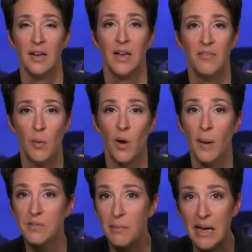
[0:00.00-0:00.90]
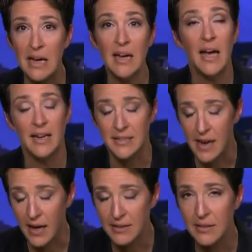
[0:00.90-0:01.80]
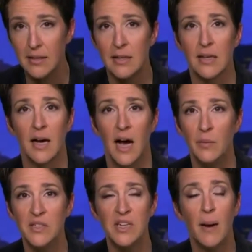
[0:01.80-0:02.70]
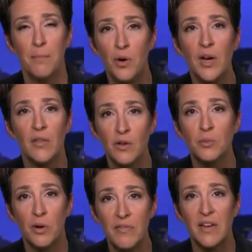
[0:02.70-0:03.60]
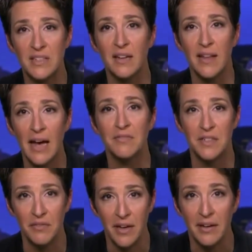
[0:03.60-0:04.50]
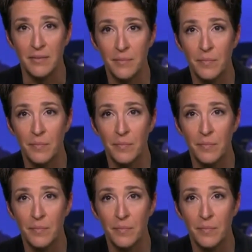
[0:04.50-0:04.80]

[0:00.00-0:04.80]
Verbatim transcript: If it were up to me, and it's not, I would stop putting those briefings on live TV.